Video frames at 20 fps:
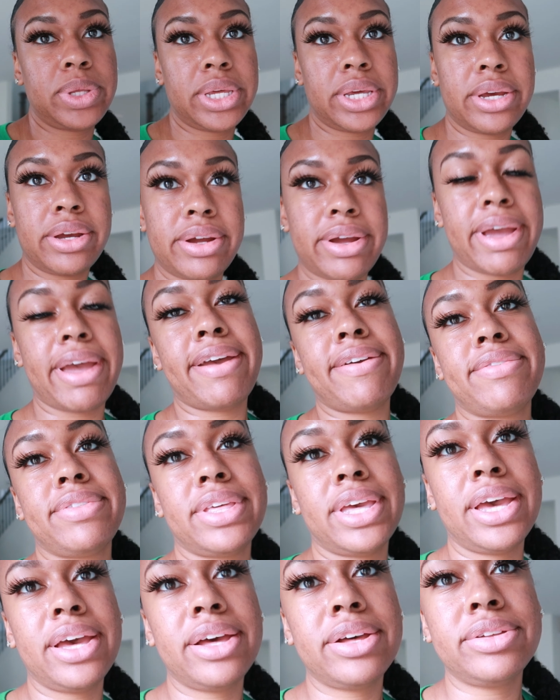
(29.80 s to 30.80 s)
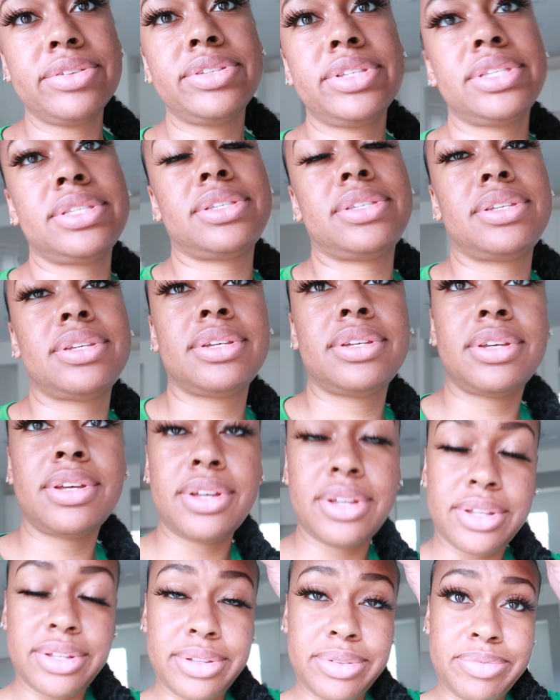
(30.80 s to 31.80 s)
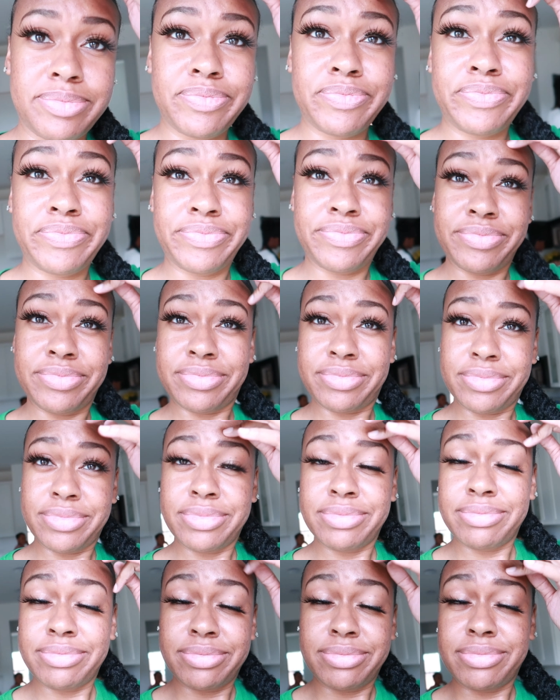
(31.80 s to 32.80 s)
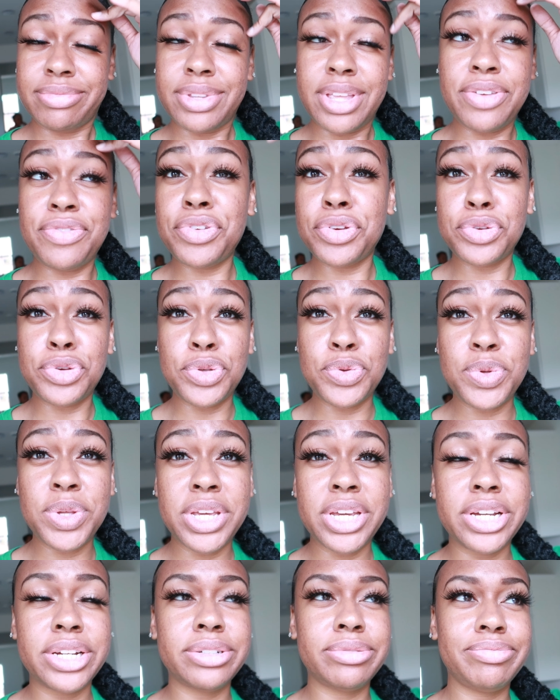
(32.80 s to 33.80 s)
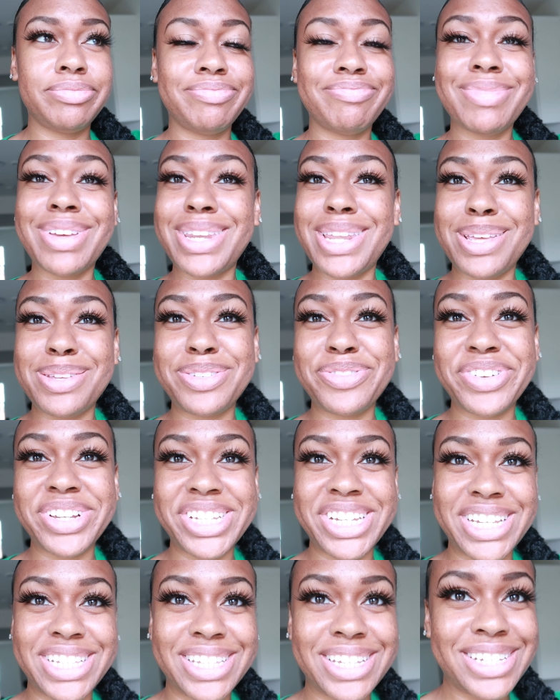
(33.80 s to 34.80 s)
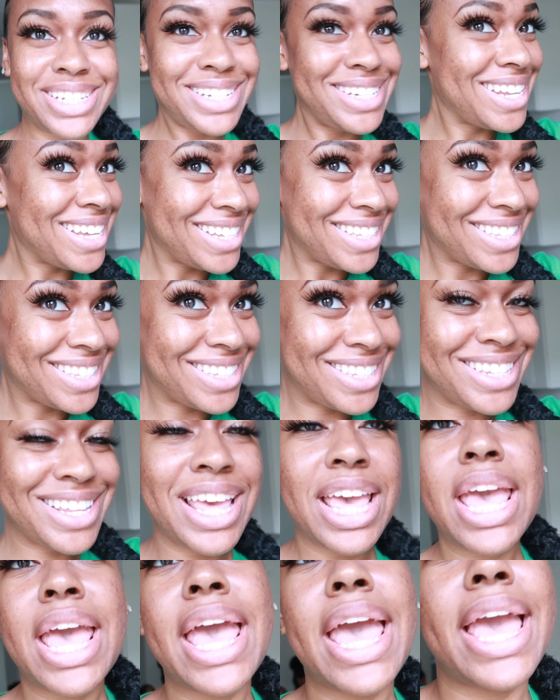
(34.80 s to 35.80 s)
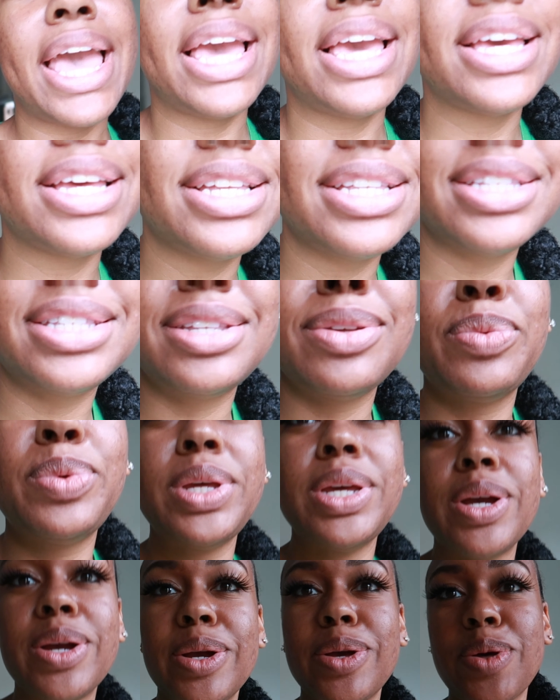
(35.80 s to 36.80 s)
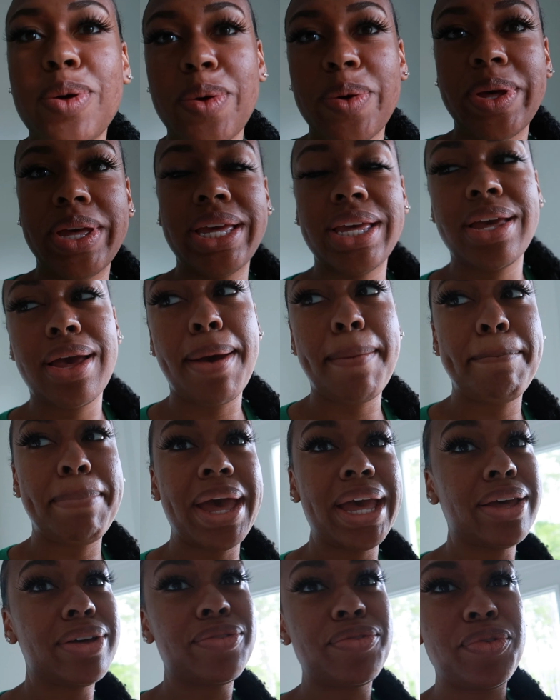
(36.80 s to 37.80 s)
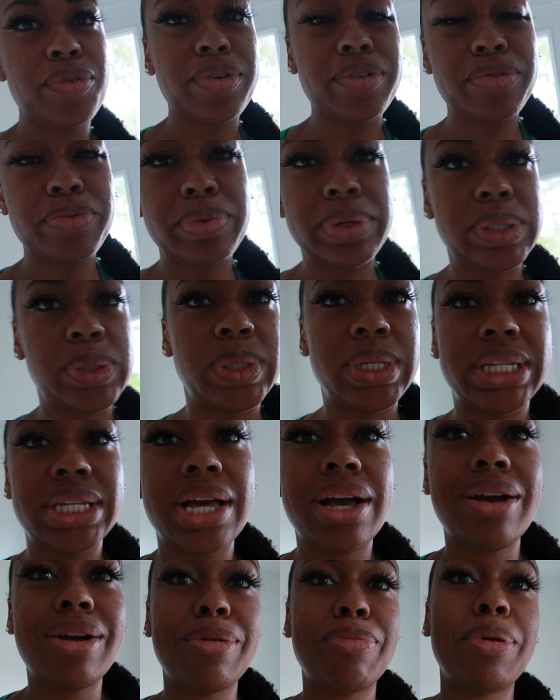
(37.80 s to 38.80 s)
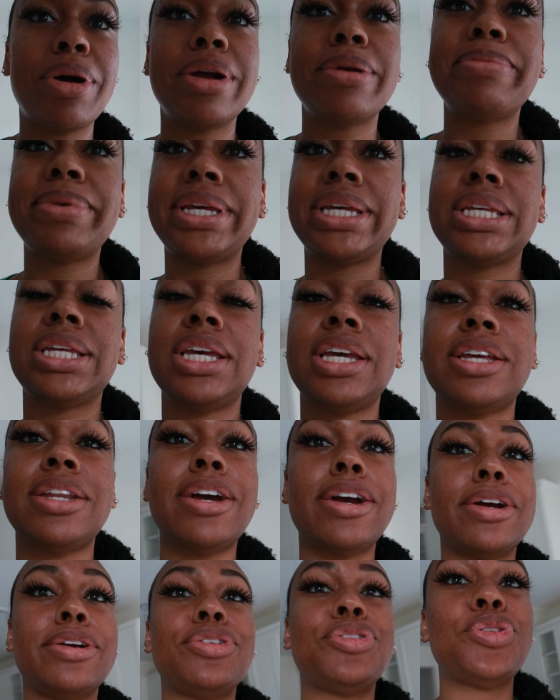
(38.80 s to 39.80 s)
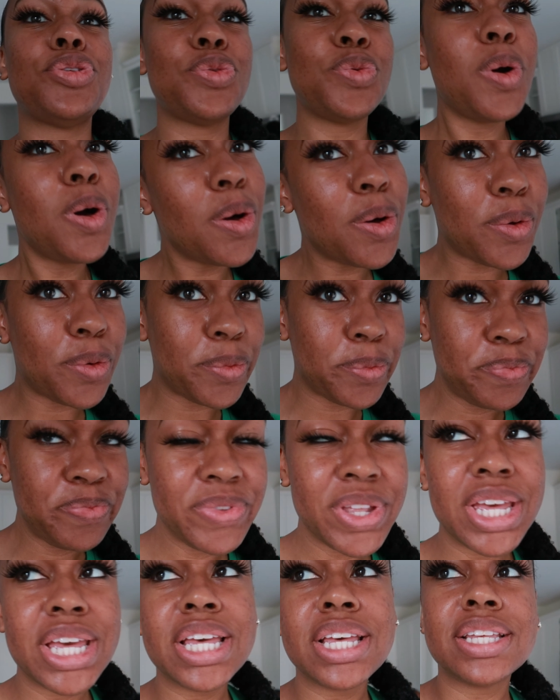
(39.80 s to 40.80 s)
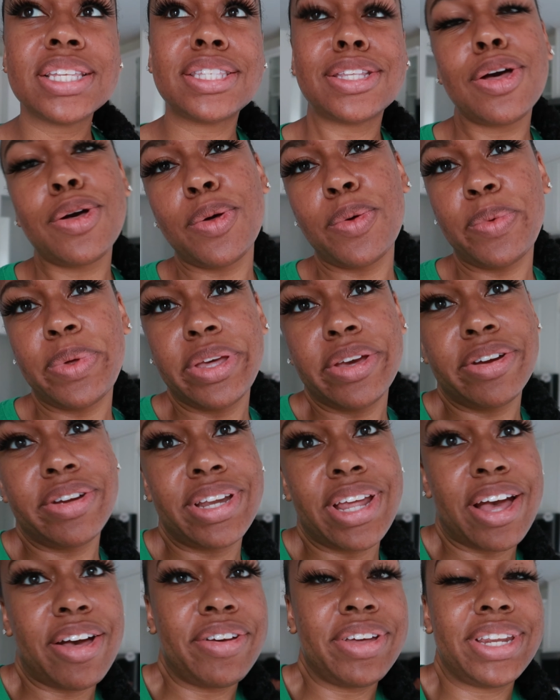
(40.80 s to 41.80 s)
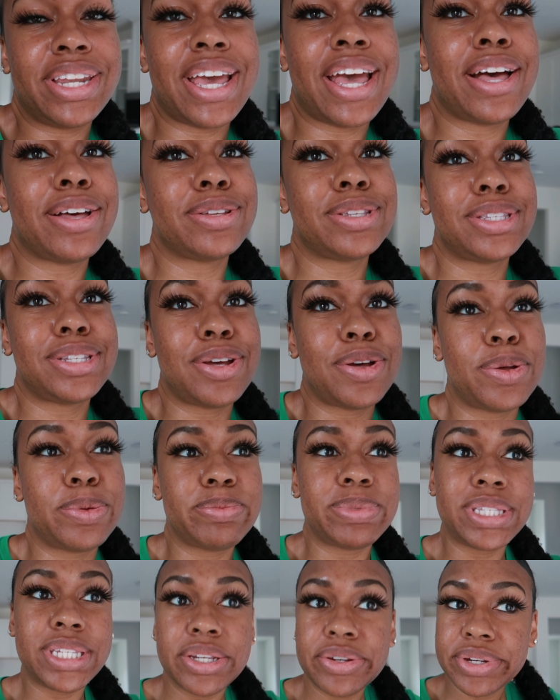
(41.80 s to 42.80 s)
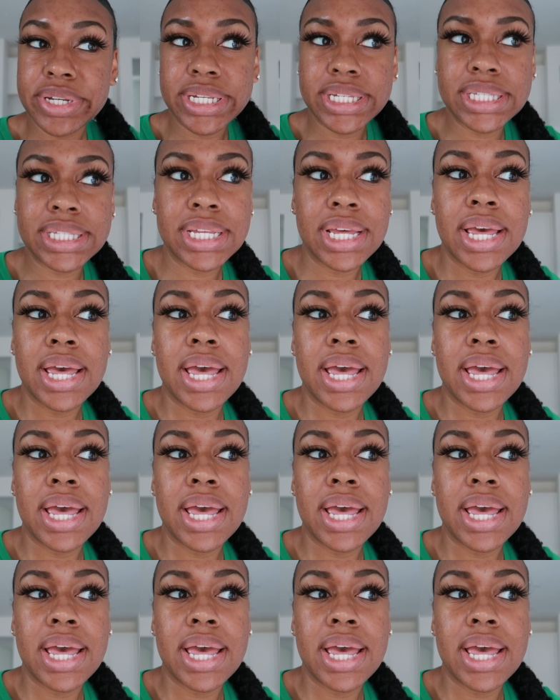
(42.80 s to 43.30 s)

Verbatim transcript: here at the house. Um, if you're new here, my name is Francesca Jeanette, and we are going back and forth between our apartment and our new home. So we are now in the house to home series,